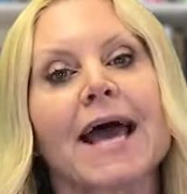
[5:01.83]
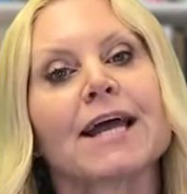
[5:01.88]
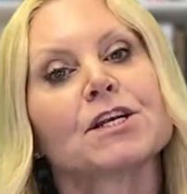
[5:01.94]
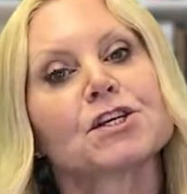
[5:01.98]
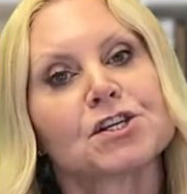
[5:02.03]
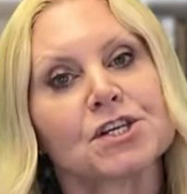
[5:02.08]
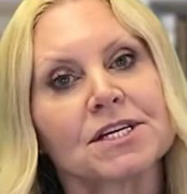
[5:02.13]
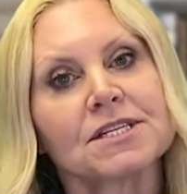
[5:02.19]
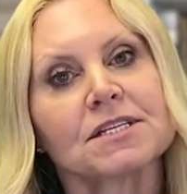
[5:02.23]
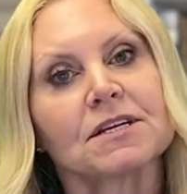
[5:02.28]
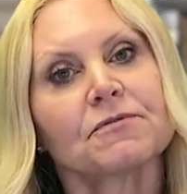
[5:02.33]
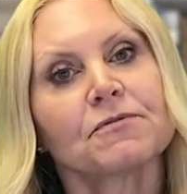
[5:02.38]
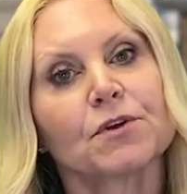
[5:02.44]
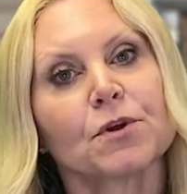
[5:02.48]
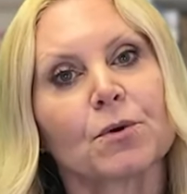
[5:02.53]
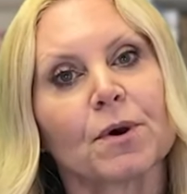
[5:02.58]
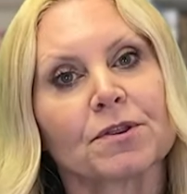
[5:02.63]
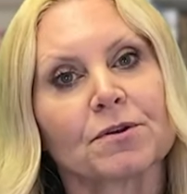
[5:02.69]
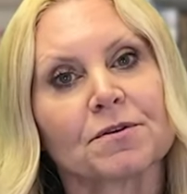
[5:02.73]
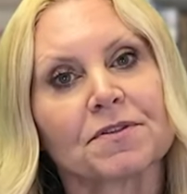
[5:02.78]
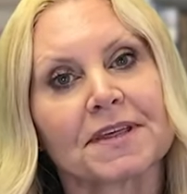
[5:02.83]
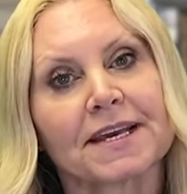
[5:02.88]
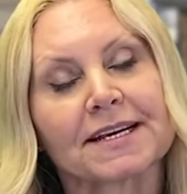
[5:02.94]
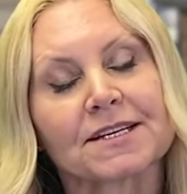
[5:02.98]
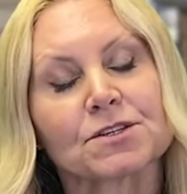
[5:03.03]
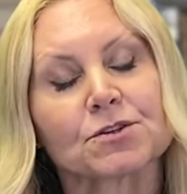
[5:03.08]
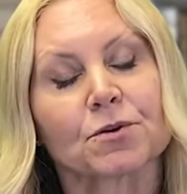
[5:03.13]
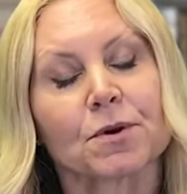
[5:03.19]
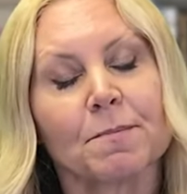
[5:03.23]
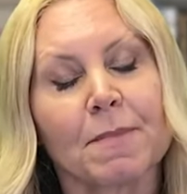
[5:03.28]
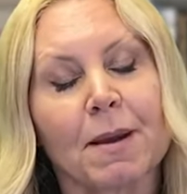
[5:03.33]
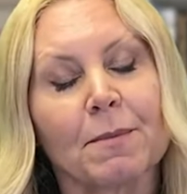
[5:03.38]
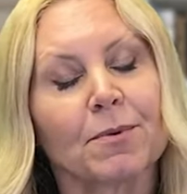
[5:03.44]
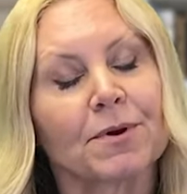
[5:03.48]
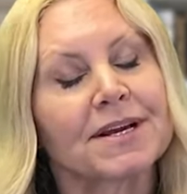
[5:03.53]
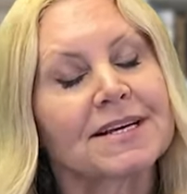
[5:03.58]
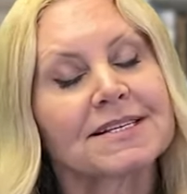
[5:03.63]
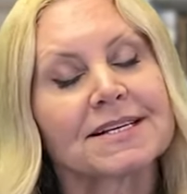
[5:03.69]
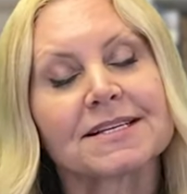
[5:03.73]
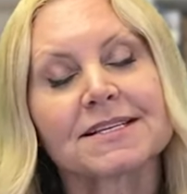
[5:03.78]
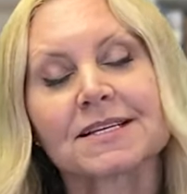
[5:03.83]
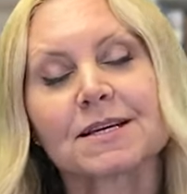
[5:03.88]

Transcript: And just a few other things to remember is it's